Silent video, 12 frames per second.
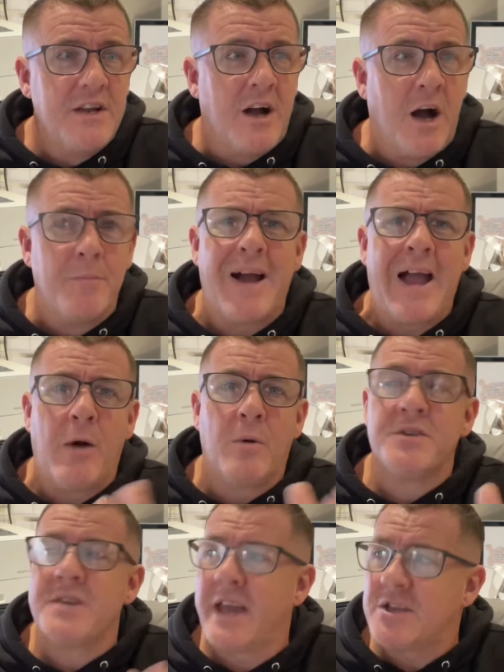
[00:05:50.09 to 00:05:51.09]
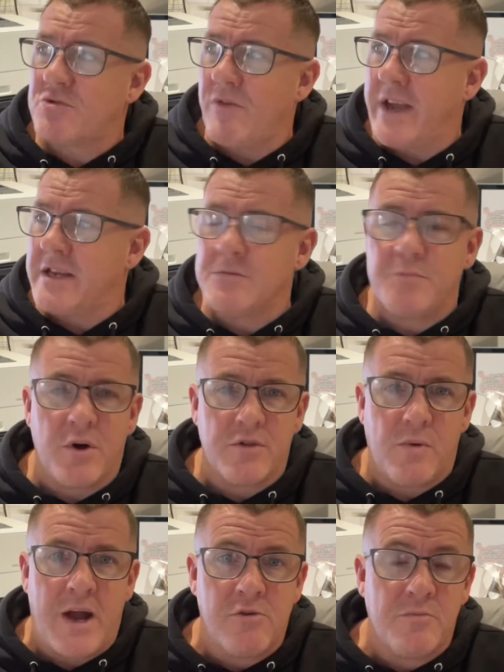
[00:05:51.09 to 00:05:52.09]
Our next grading, by the way,